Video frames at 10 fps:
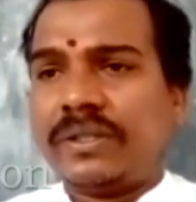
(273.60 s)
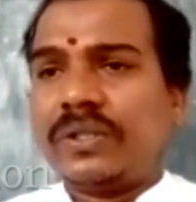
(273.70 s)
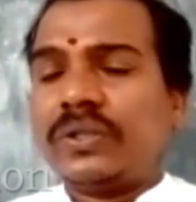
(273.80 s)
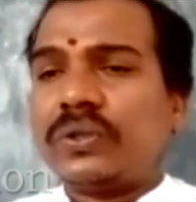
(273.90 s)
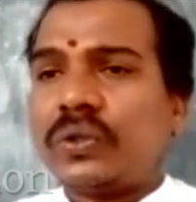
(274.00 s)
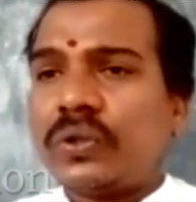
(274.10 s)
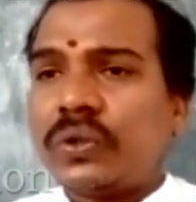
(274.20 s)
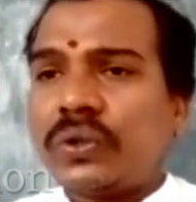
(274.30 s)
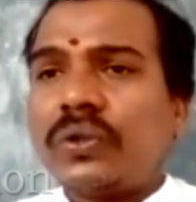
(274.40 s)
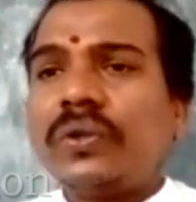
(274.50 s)

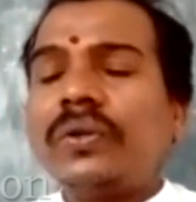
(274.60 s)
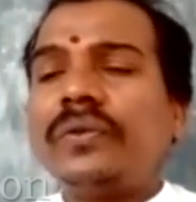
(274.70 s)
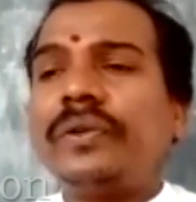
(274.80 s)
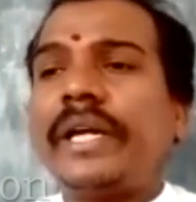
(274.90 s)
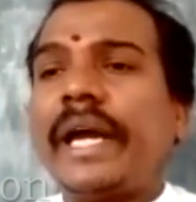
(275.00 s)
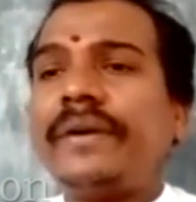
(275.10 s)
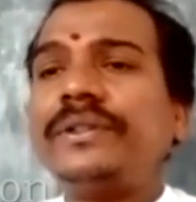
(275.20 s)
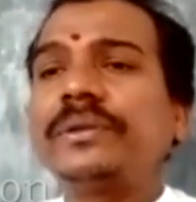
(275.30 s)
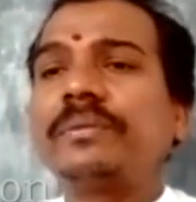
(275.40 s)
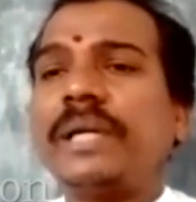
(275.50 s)
So we have
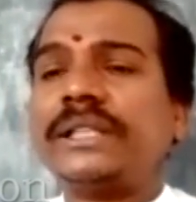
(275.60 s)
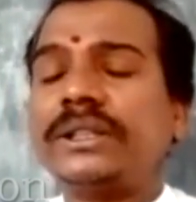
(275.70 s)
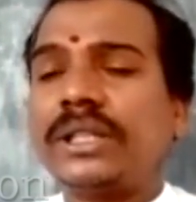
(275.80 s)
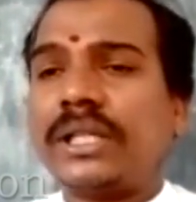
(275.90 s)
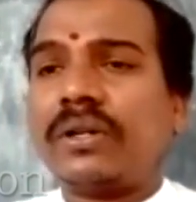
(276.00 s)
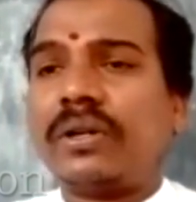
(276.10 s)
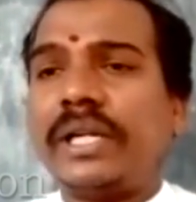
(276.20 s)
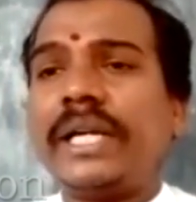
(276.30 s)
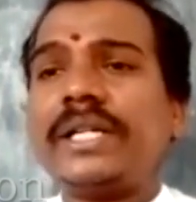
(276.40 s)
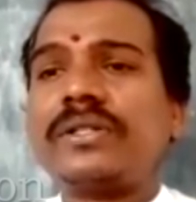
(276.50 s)
to merge the
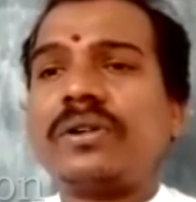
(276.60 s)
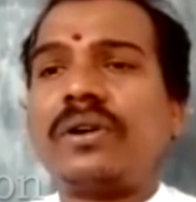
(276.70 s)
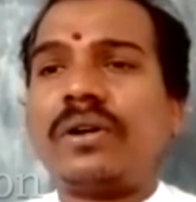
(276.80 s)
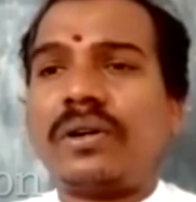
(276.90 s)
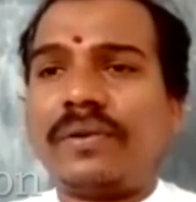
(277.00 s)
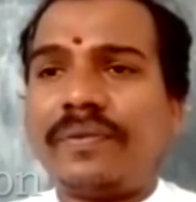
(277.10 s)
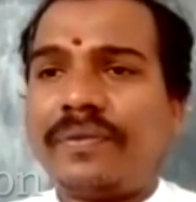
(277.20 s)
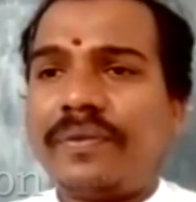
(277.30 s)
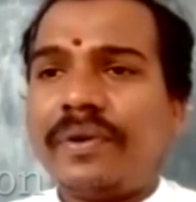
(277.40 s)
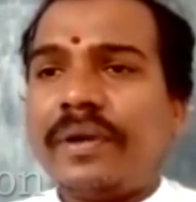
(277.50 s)
knowledge
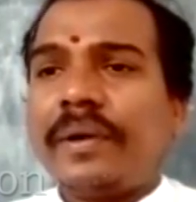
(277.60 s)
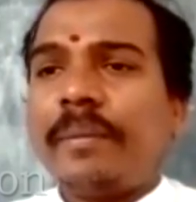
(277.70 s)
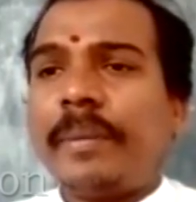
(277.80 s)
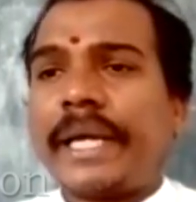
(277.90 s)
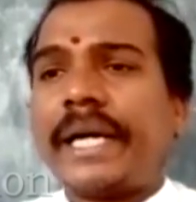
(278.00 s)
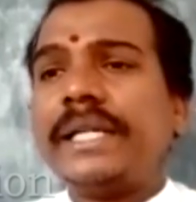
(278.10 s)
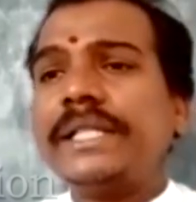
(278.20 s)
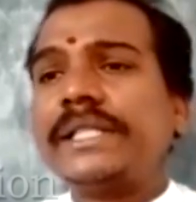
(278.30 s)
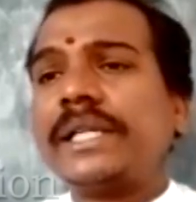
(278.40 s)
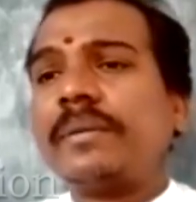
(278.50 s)
of
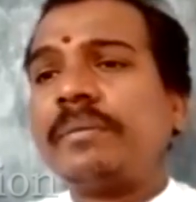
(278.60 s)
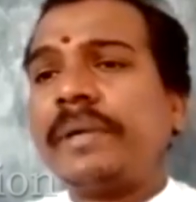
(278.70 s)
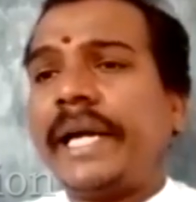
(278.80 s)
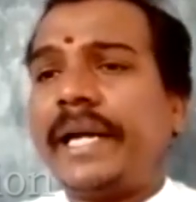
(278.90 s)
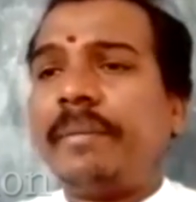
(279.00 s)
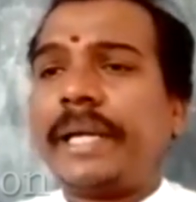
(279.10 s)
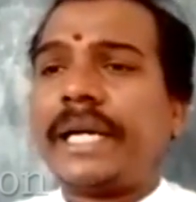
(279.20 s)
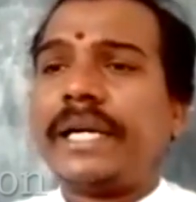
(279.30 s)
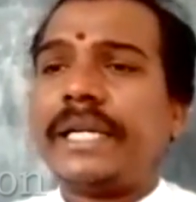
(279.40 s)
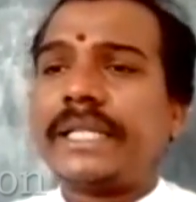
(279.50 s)
mechanism and
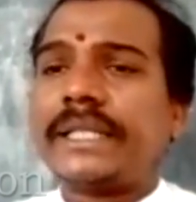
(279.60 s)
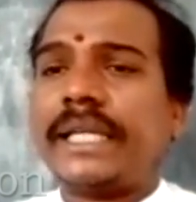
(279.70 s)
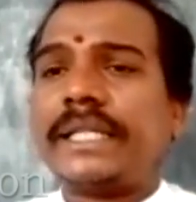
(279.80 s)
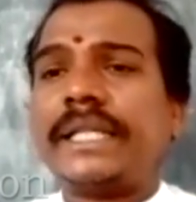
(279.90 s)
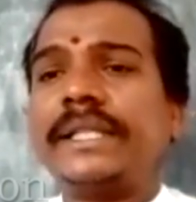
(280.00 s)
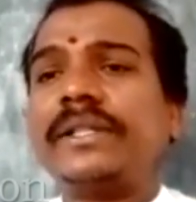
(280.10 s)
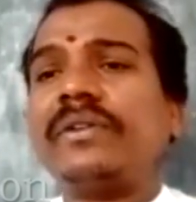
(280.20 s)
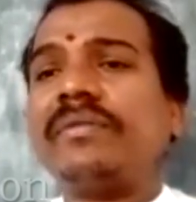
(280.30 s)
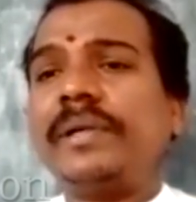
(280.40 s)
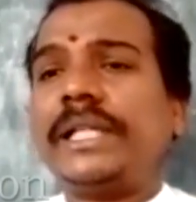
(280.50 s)
mechanics and strength
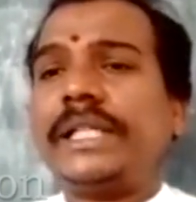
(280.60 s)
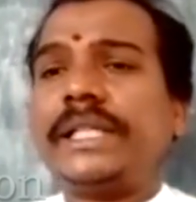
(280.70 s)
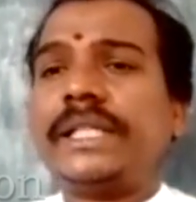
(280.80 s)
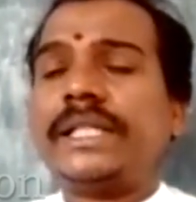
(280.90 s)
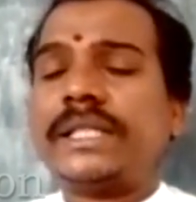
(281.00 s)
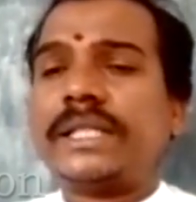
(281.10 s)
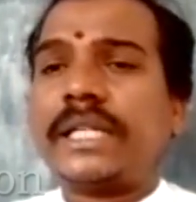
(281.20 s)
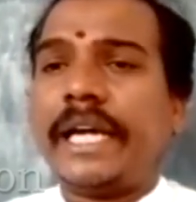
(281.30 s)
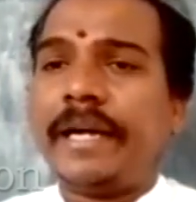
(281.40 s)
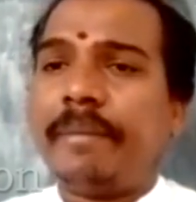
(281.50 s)
of materials
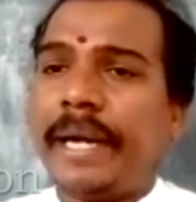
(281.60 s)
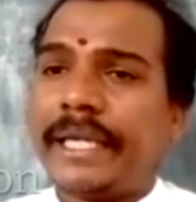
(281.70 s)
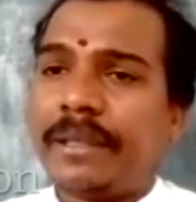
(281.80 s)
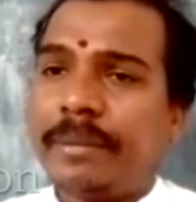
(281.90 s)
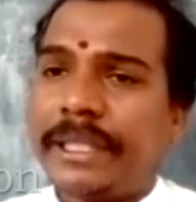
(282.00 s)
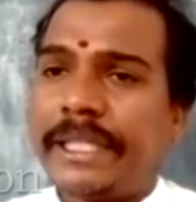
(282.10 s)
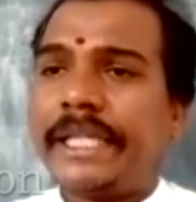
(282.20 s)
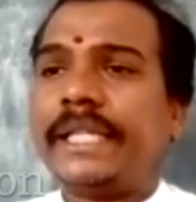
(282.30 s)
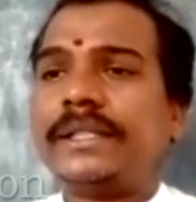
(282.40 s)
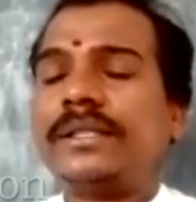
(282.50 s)
and
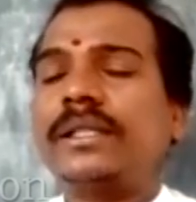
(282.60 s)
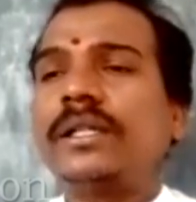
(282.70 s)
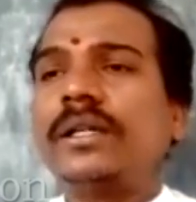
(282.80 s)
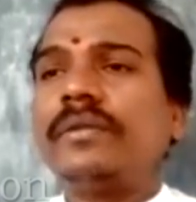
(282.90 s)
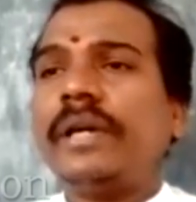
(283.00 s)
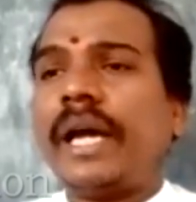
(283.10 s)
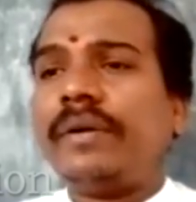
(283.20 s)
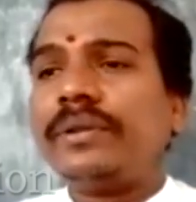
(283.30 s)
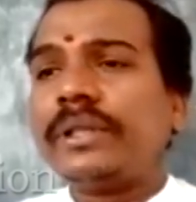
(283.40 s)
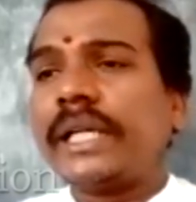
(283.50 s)
mathematics. We
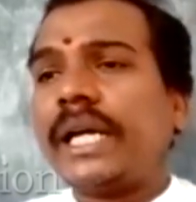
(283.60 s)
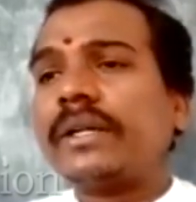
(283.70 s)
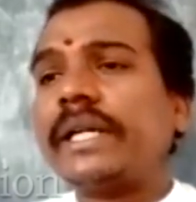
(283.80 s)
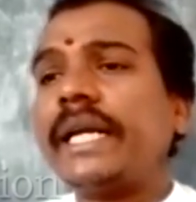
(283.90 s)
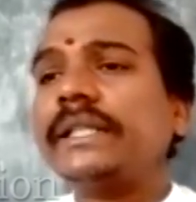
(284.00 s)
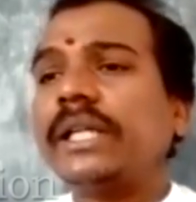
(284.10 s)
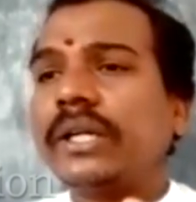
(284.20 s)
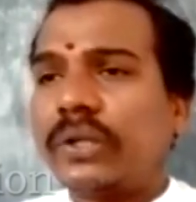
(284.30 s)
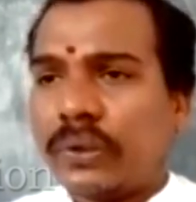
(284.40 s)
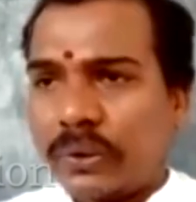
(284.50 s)
have to calculate the
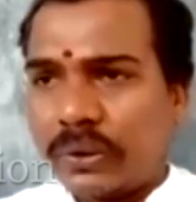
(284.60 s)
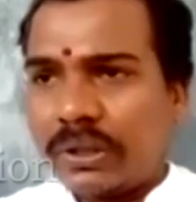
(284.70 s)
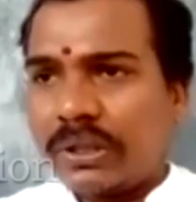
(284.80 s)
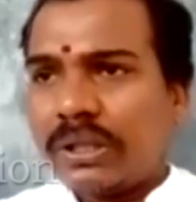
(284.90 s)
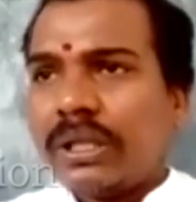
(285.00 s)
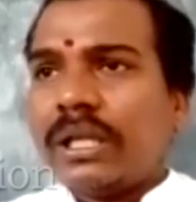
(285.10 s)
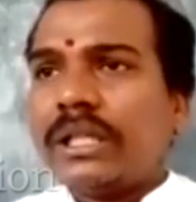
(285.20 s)
load.